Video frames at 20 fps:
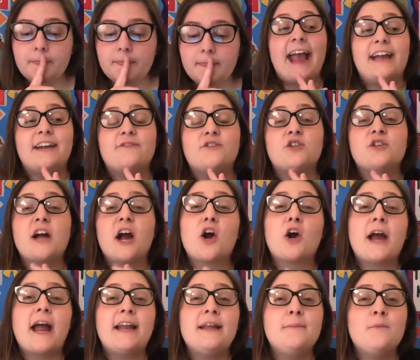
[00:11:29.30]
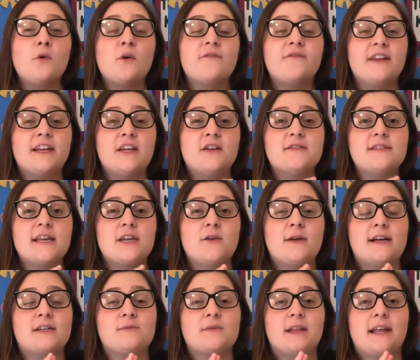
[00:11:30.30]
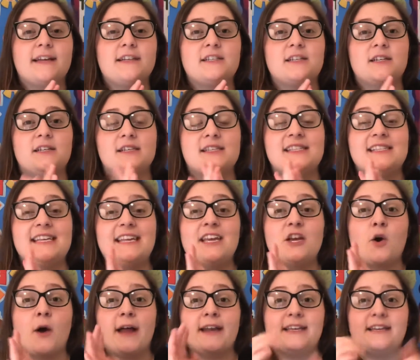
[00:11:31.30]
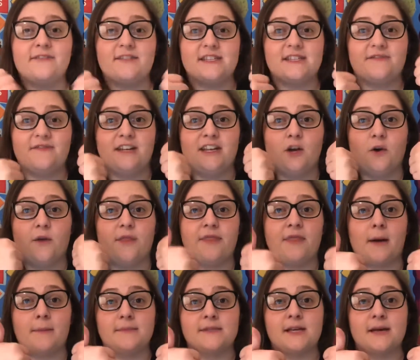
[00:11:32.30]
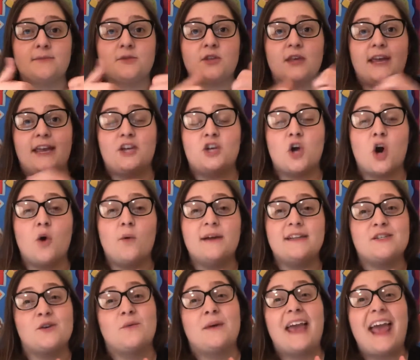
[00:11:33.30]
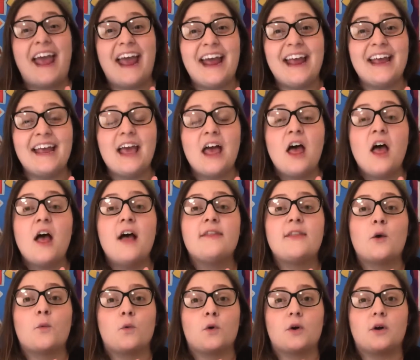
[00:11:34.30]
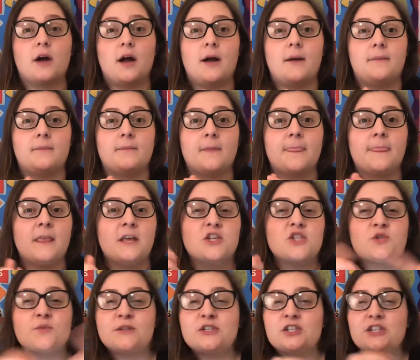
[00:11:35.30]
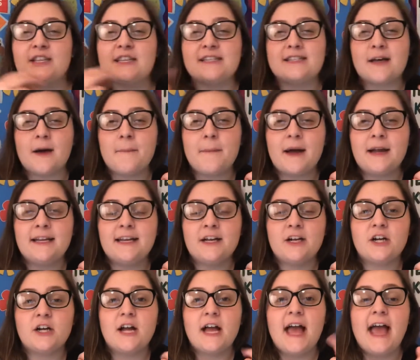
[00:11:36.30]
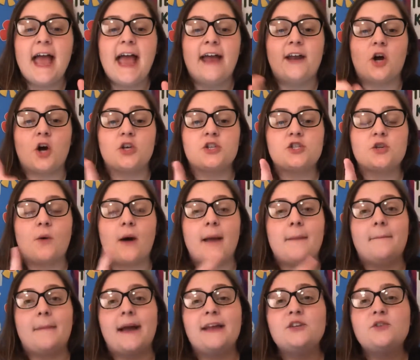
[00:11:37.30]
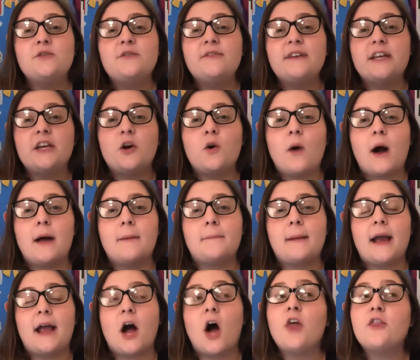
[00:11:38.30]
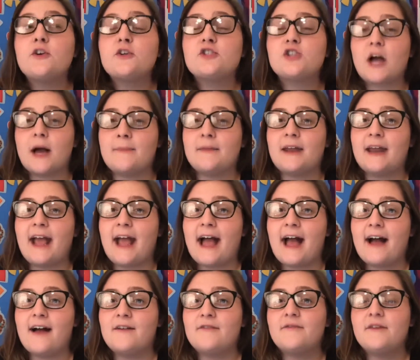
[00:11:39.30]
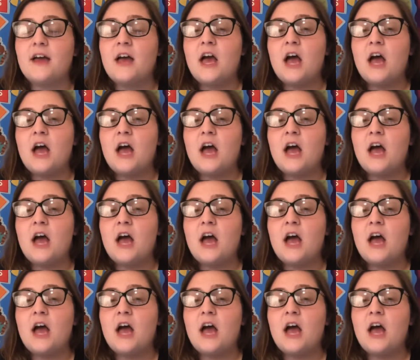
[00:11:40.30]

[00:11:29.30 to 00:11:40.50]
And if there are any more videos that you guys would like to see, go ahead and give this video a thumbs up so I know it's okay that we're switching things up on here. And also, I might do a video on my other job that I have.